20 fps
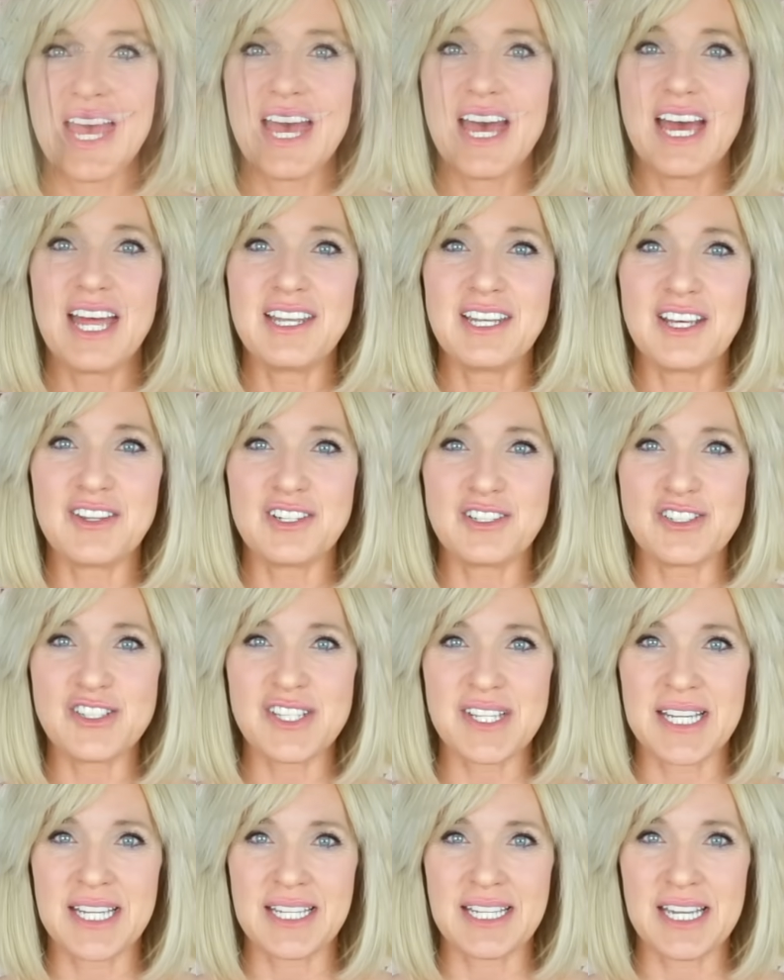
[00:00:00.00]
Another
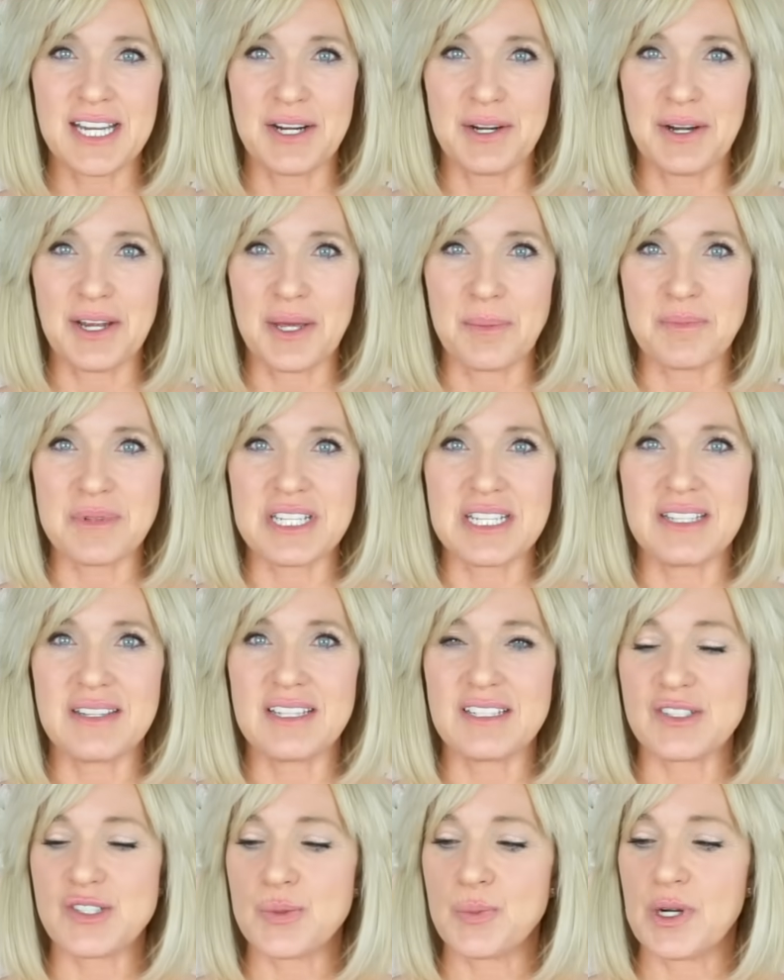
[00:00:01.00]
skincare empty
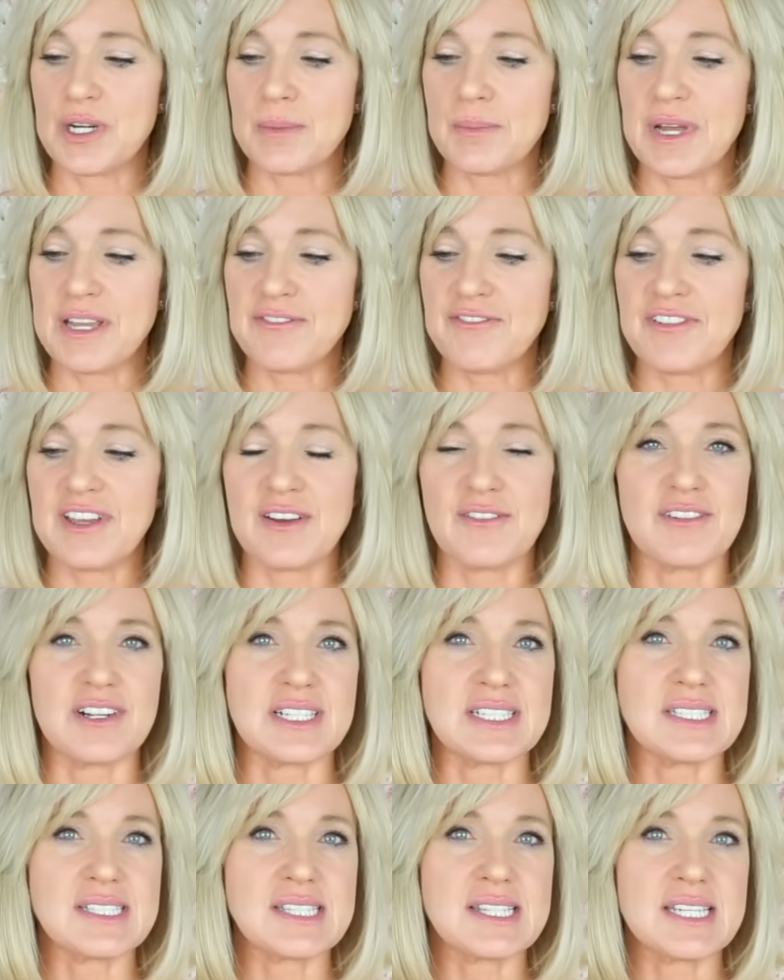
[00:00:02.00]
that's one of my
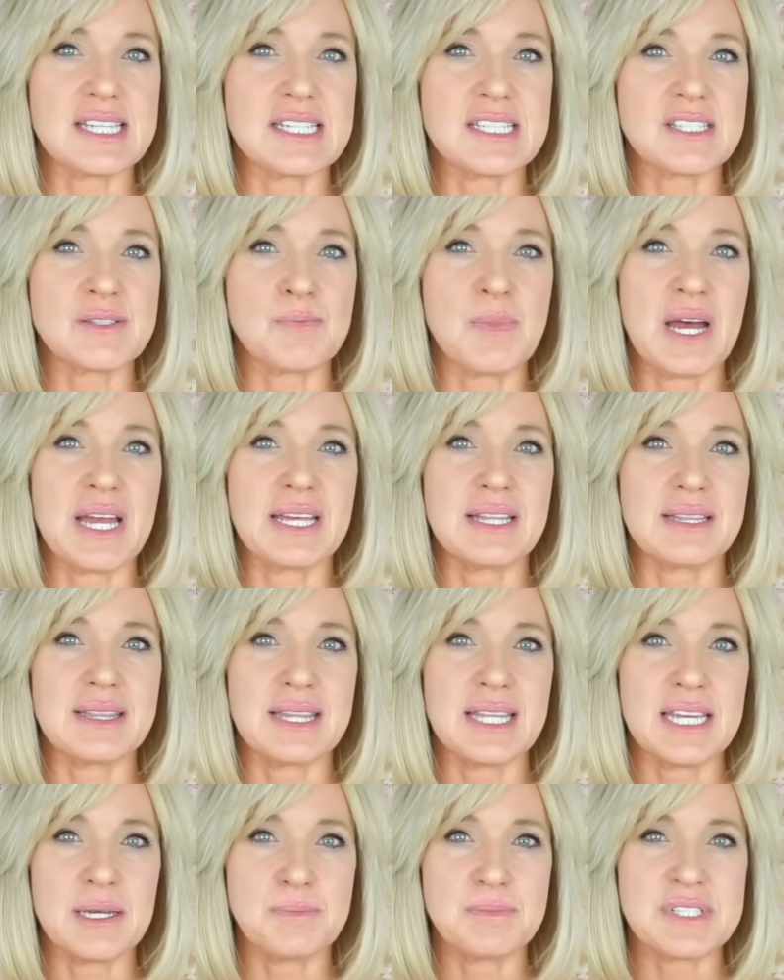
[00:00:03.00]
favorites is my
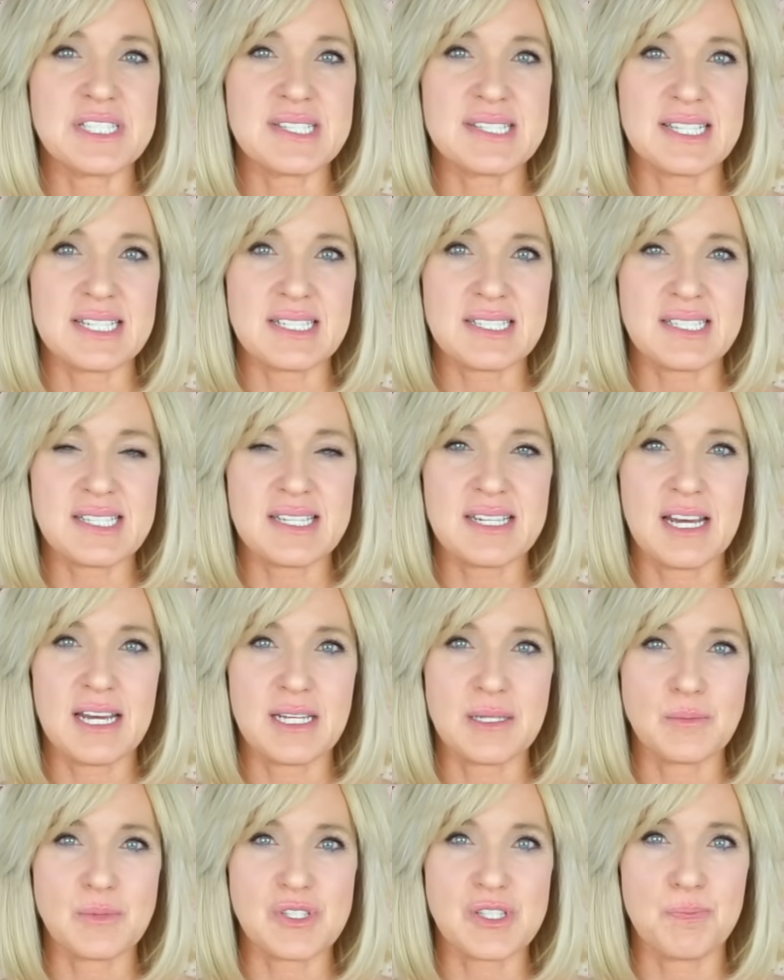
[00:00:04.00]
Lip 6
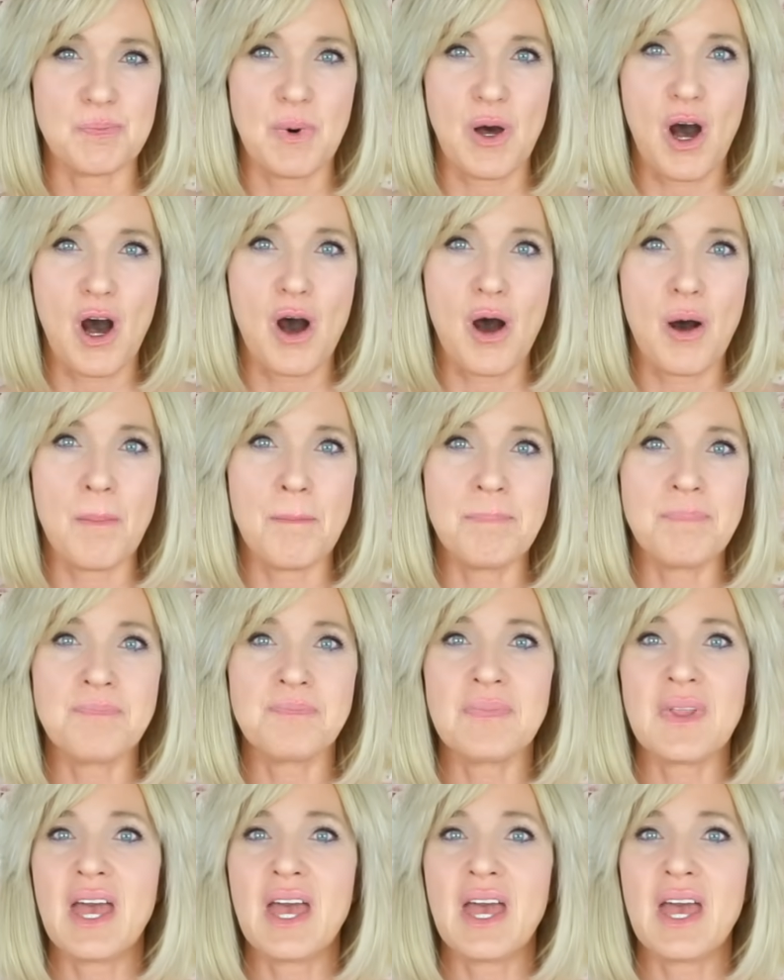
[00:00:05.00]
Times Balm.